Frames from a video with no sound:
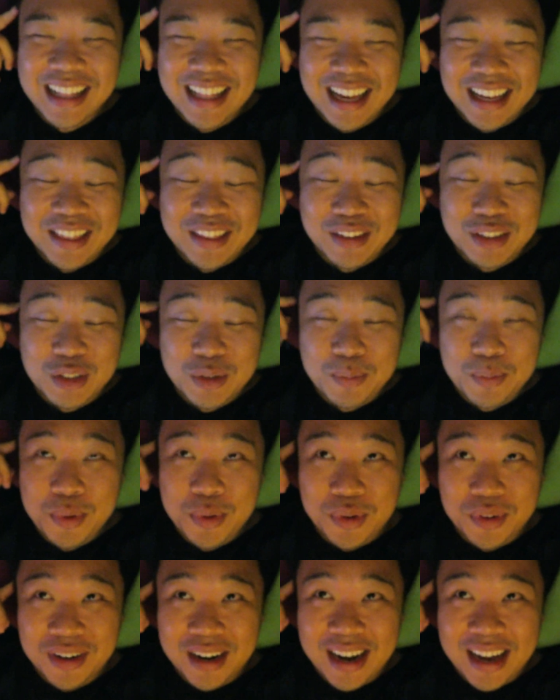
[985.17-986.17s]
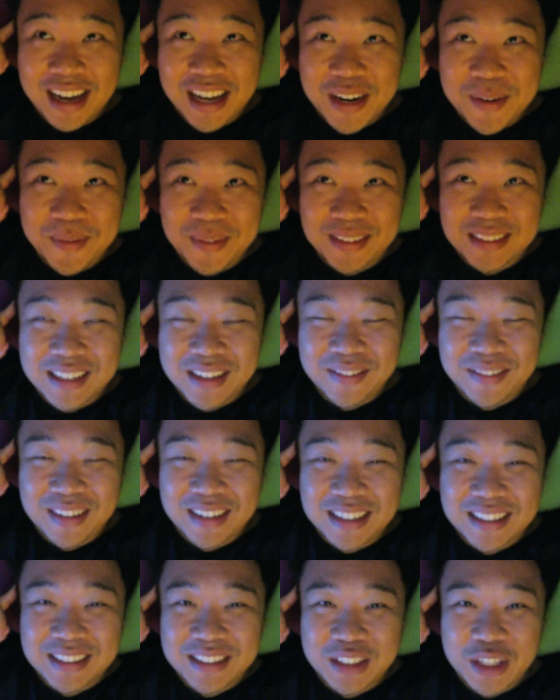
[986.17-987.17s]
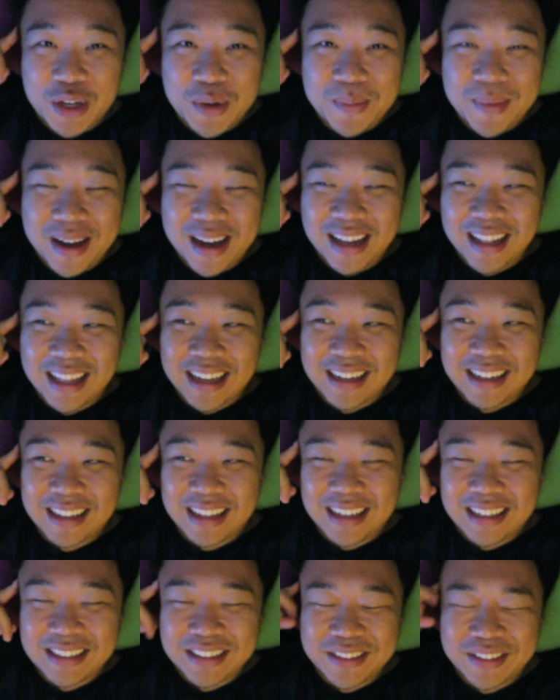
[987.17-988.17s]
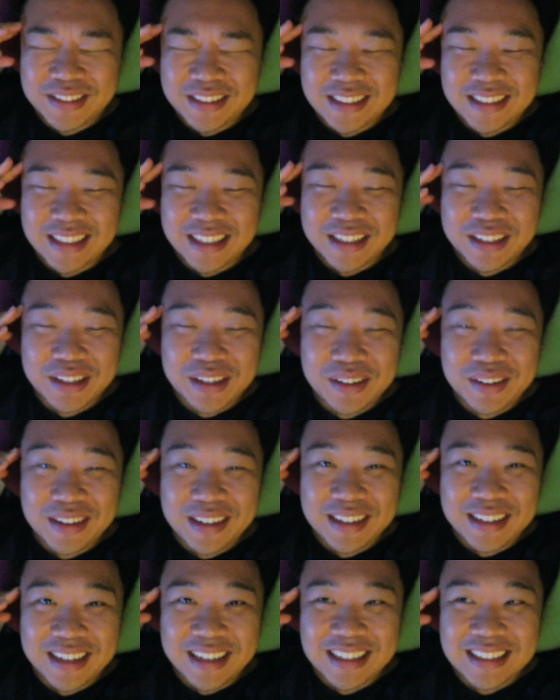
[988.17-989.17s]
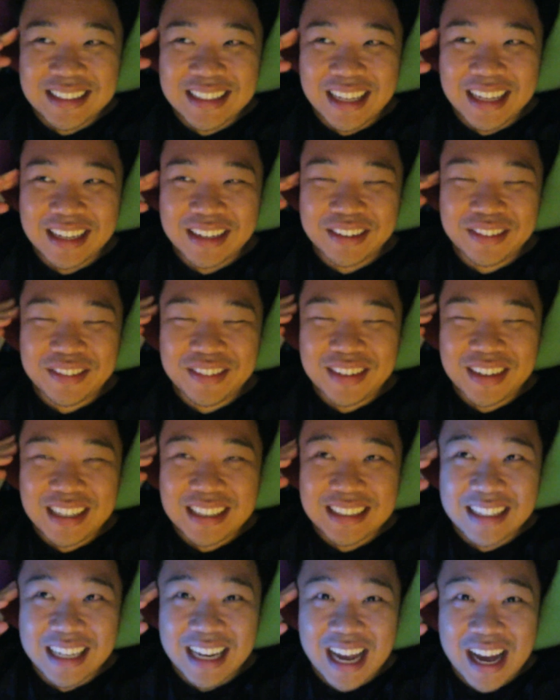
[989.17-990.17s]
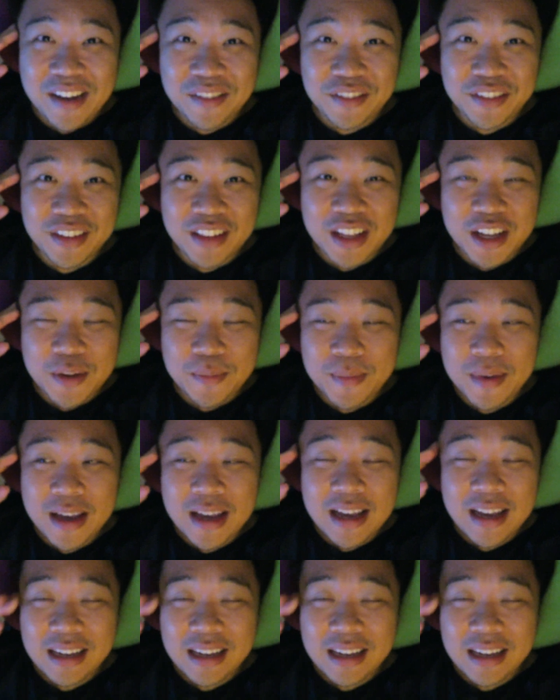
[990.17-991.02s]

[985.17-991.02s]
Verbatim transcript: Like, those poor animals, I felt so bad. Like, Elizo was just, like, going nuts, like, racing after them.